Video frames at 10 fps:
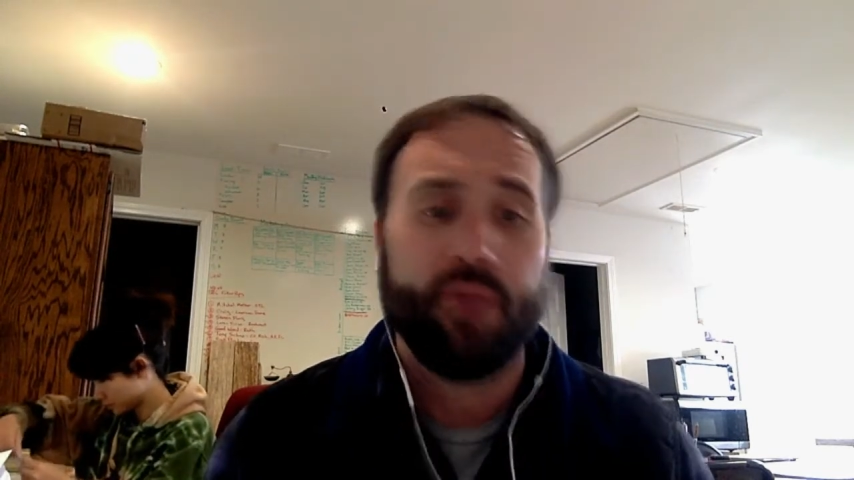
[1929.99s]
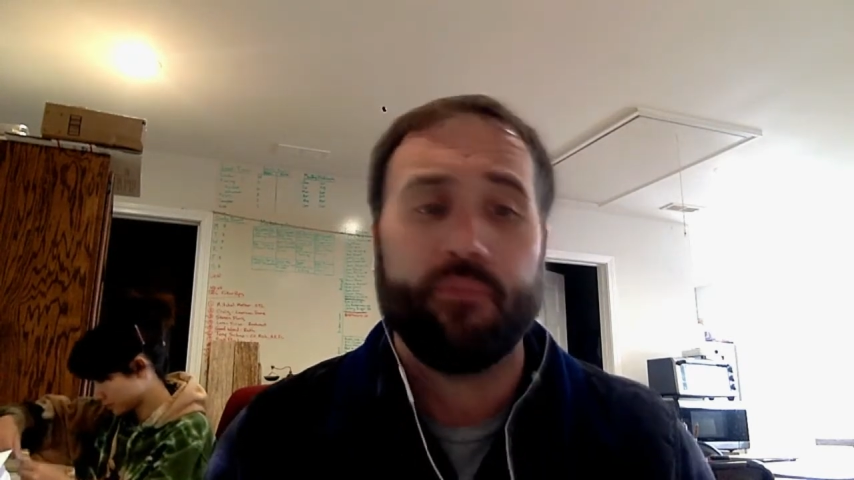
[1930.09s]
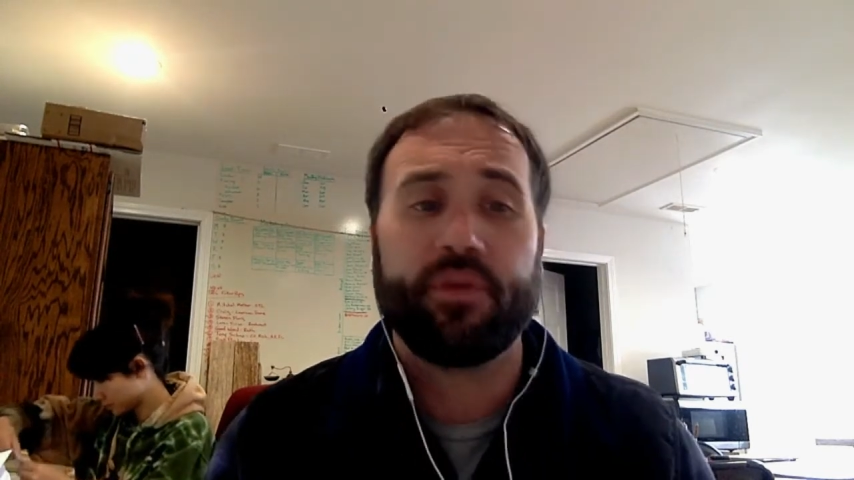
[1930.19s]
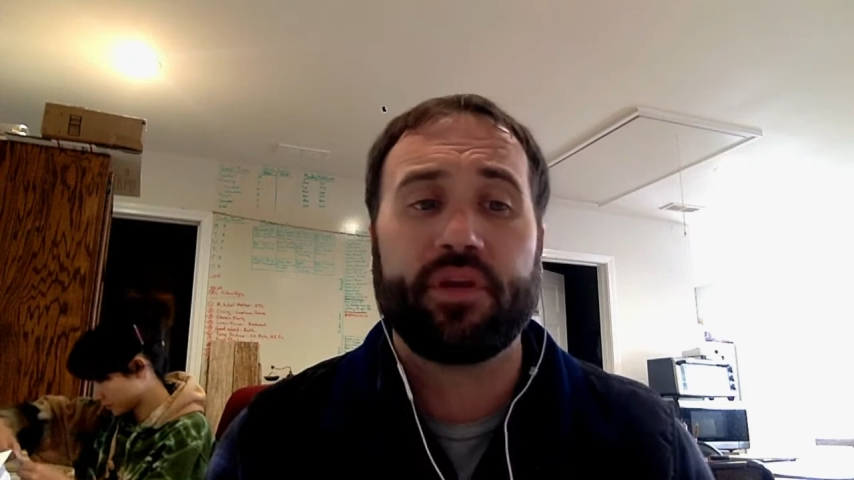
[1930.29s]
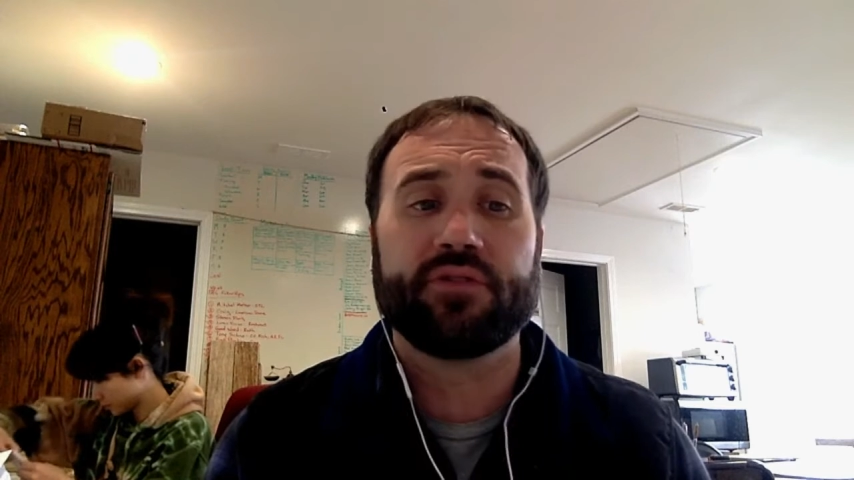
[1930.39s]

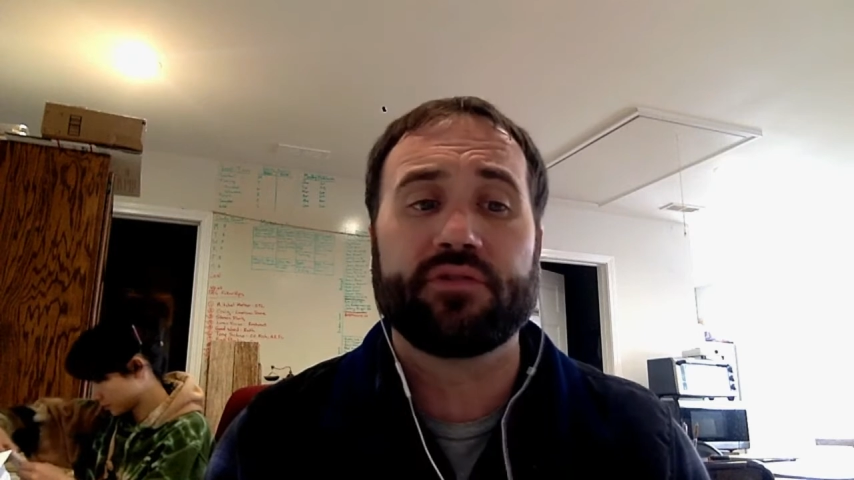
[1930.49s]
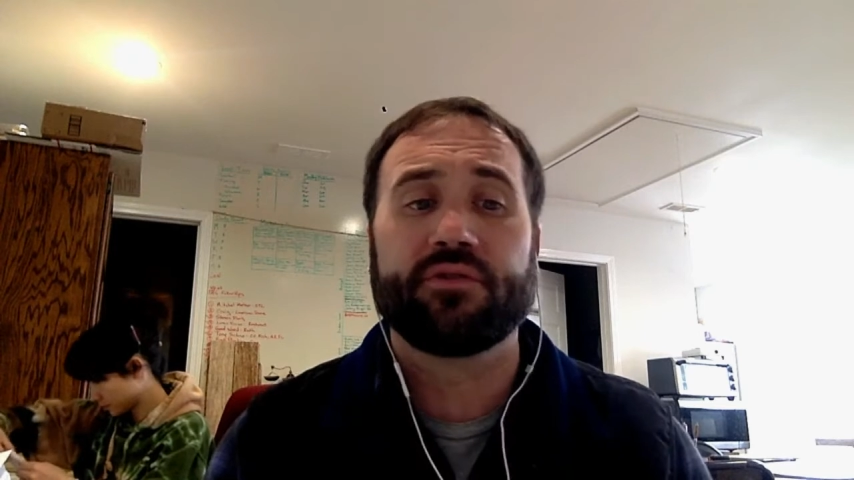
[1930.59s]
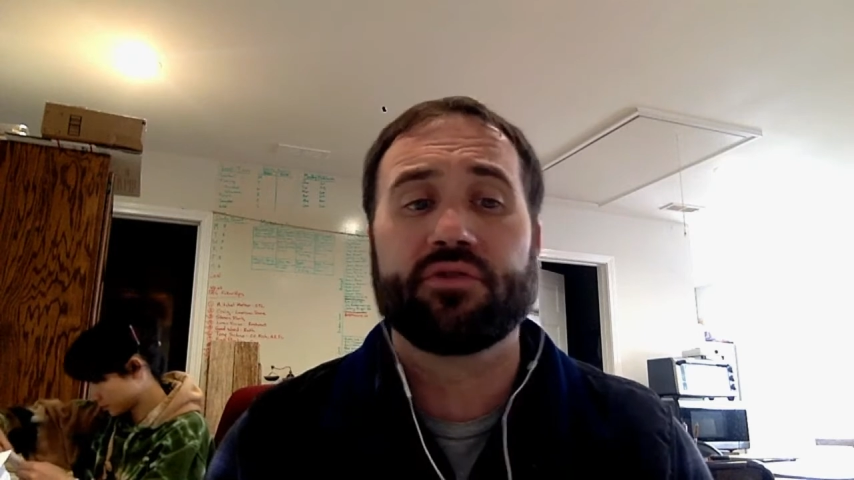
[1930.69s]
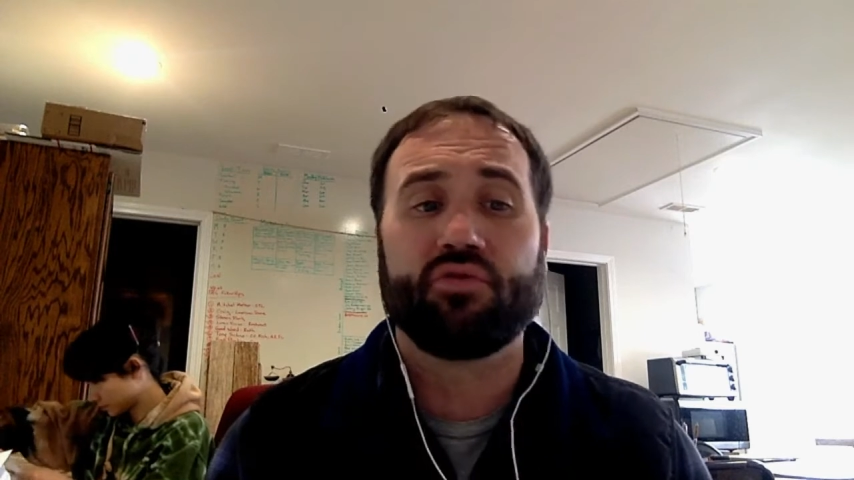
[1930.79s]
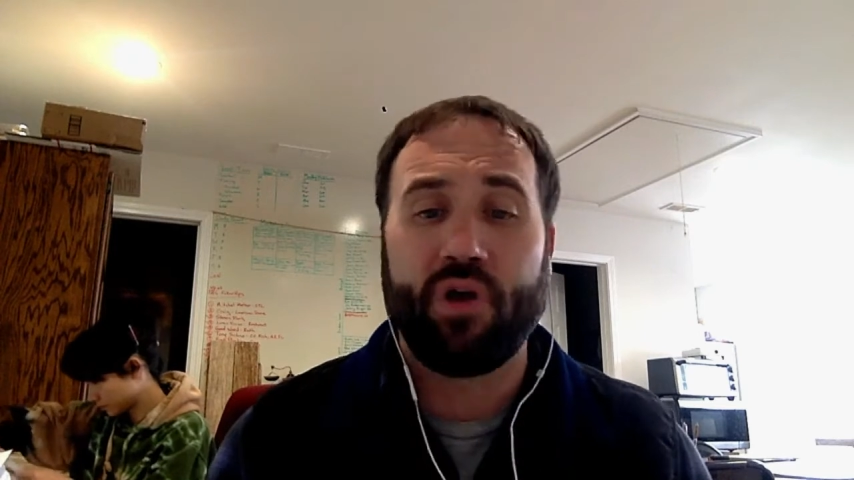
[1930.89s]
because
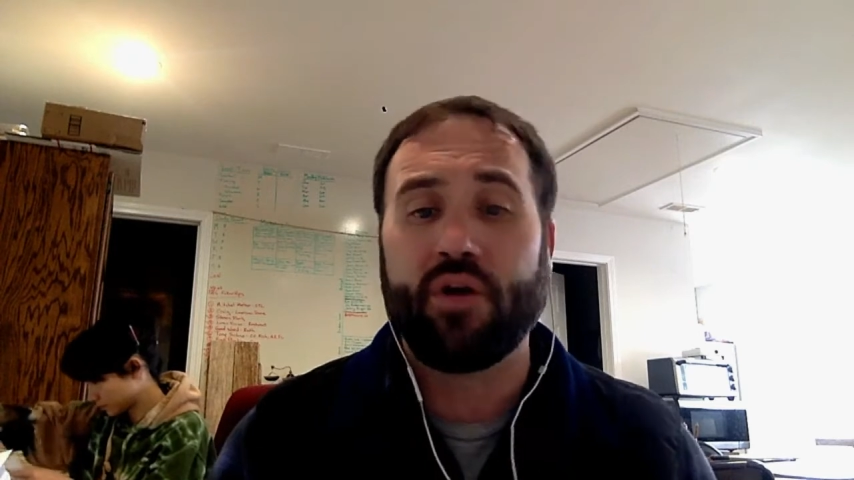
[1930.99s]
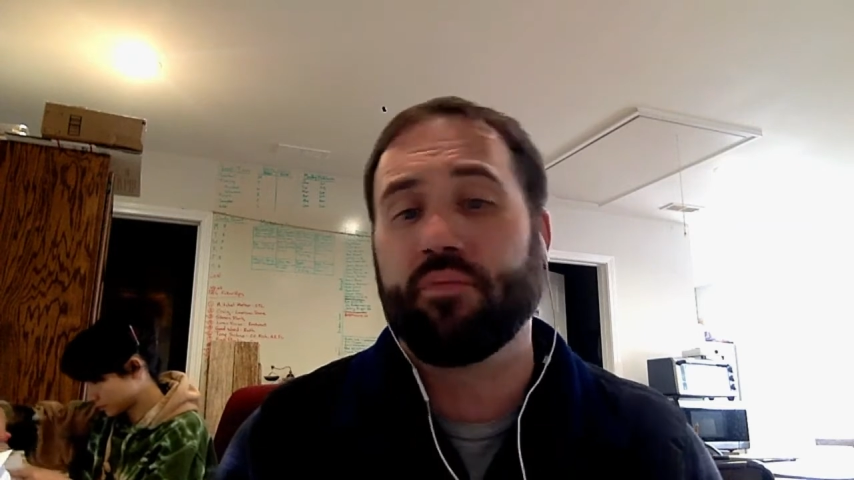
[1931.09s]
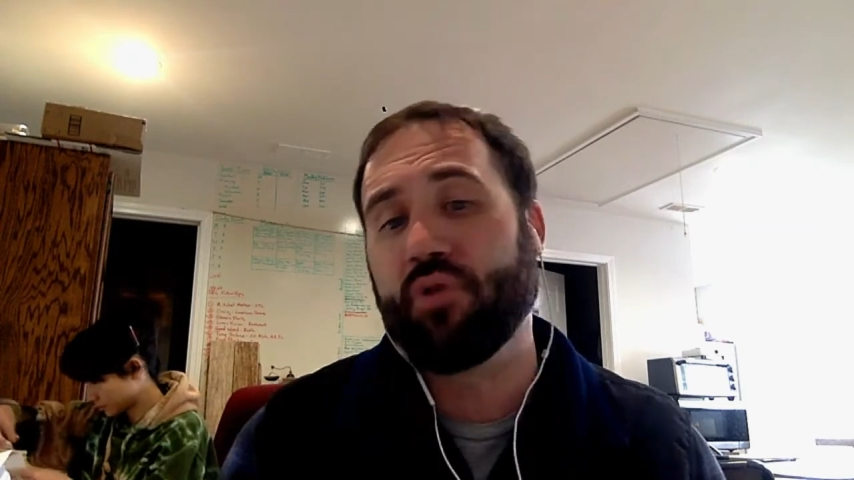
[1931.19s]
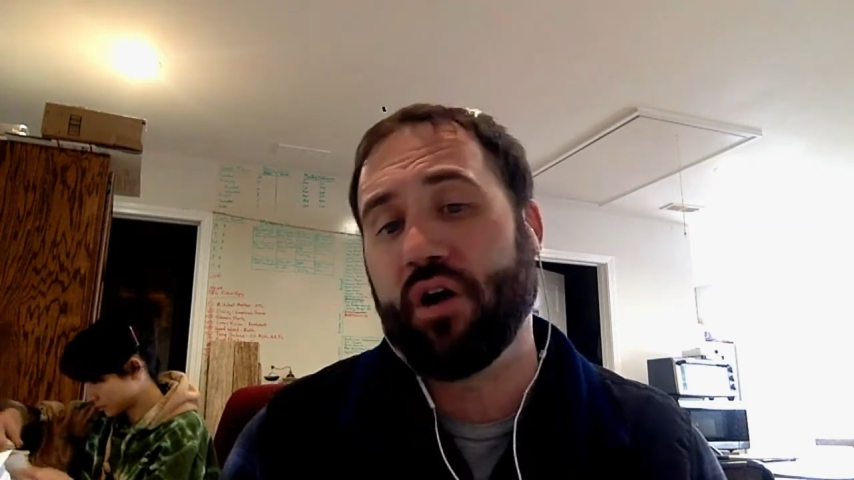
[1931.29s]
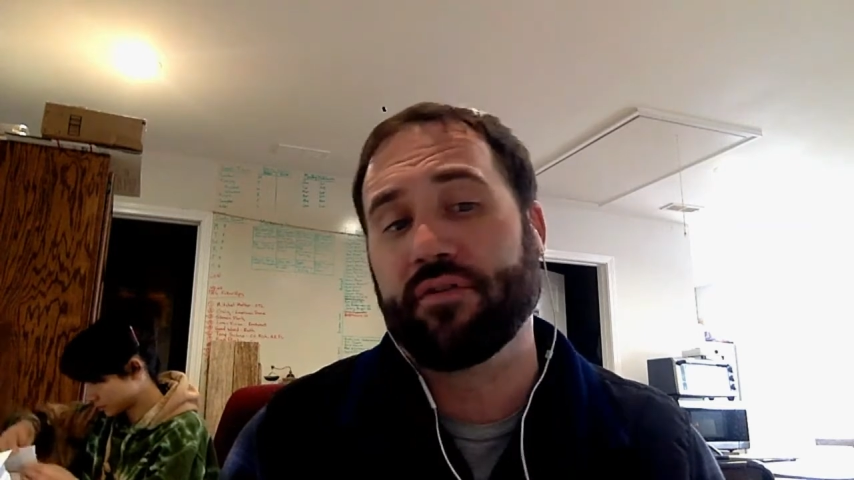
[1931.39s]
there's a greater
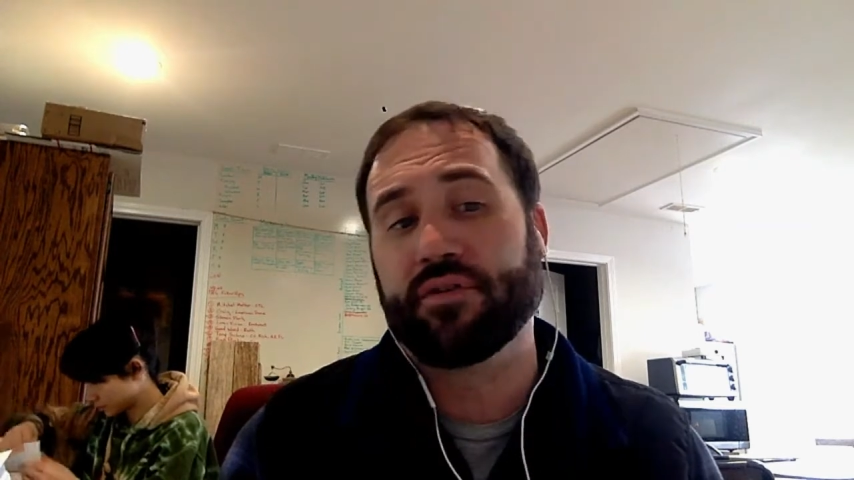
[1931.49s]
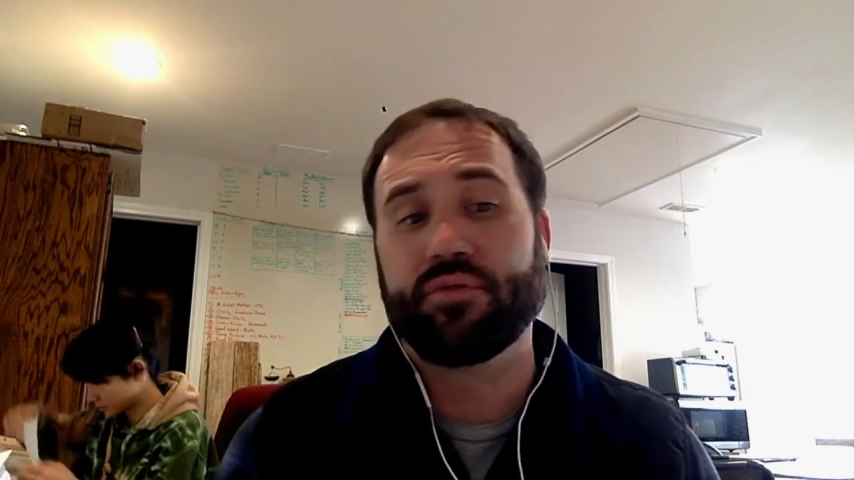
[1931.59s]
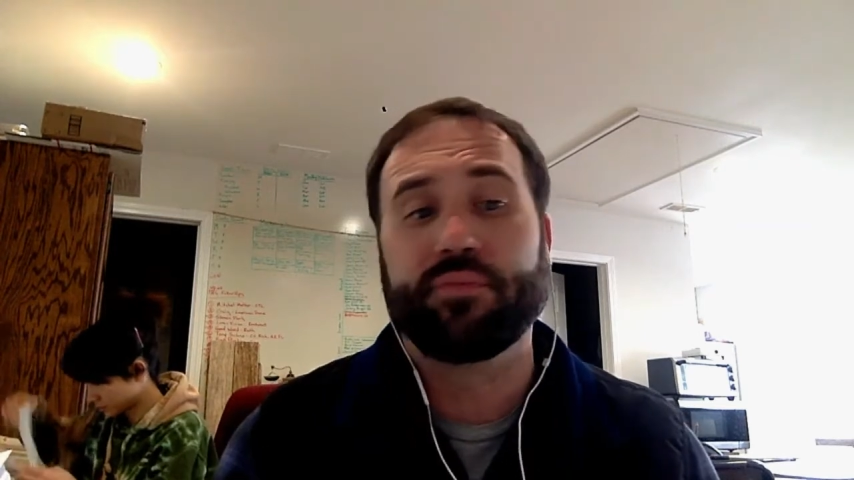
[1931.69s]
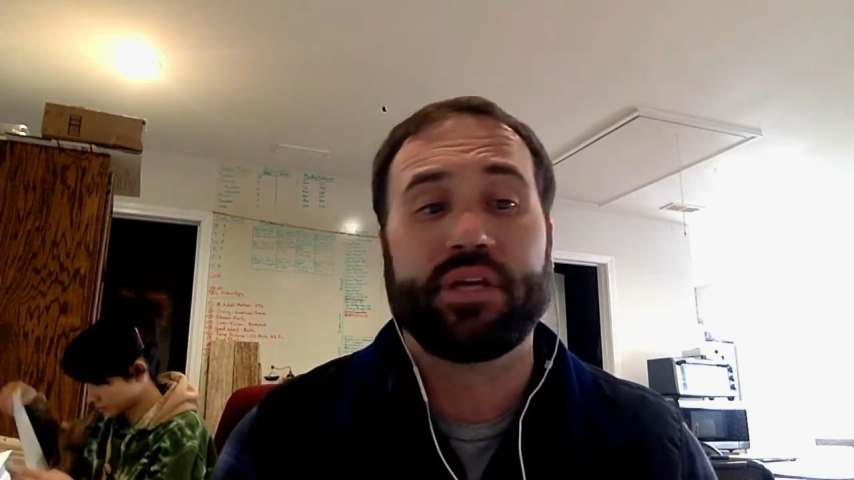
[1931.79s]
profit to be